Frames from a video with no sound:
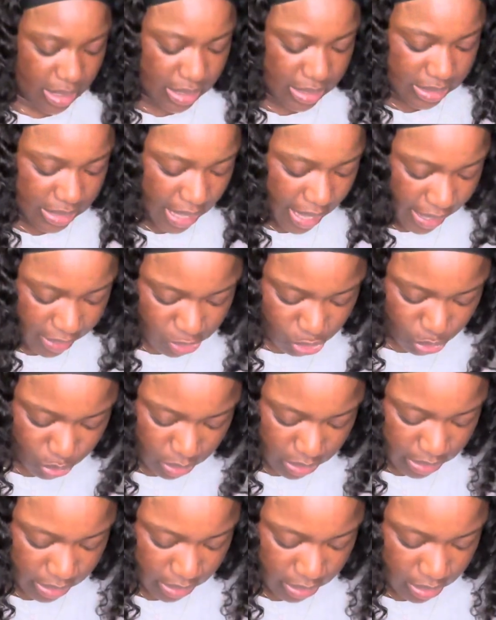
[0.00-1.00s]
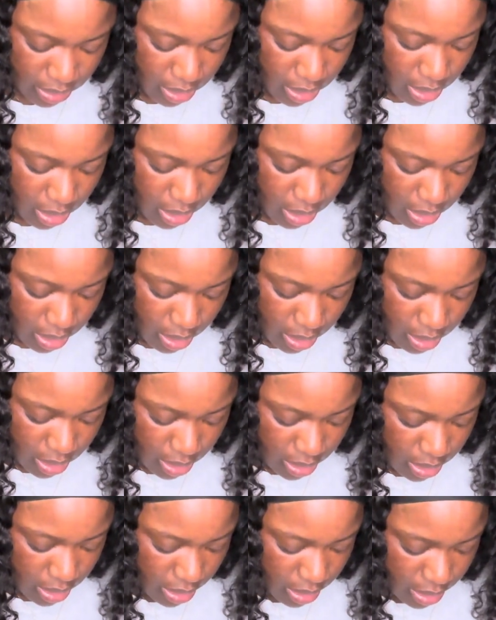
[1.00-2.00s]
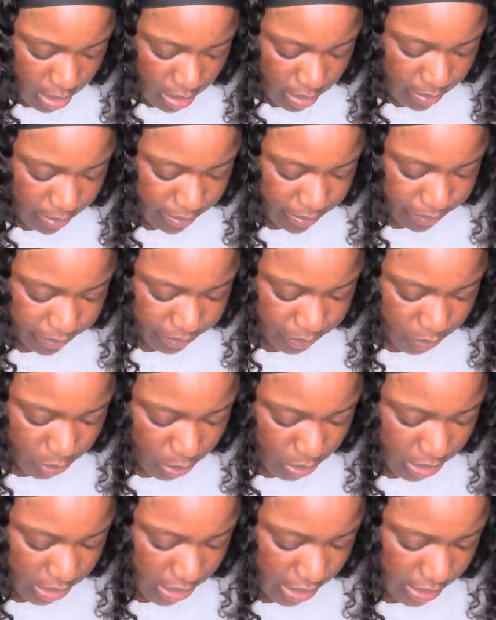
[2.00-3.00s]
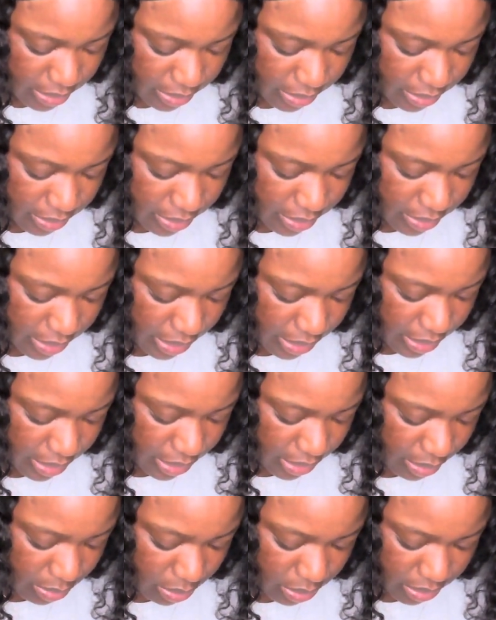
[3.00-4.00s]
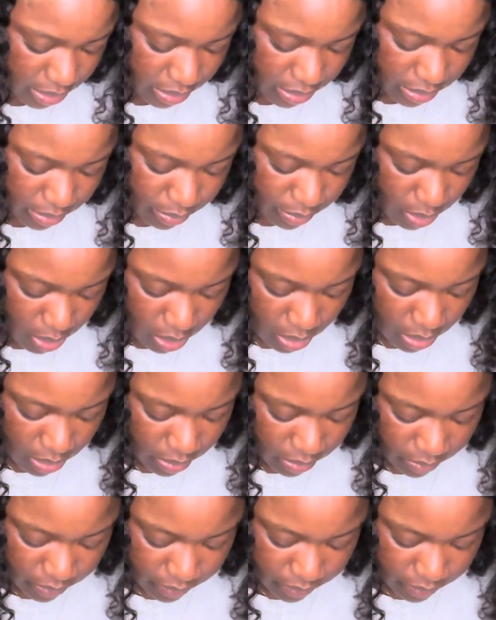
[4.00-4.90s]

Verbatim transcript: It's actually, um, what size is this? I think it was a small,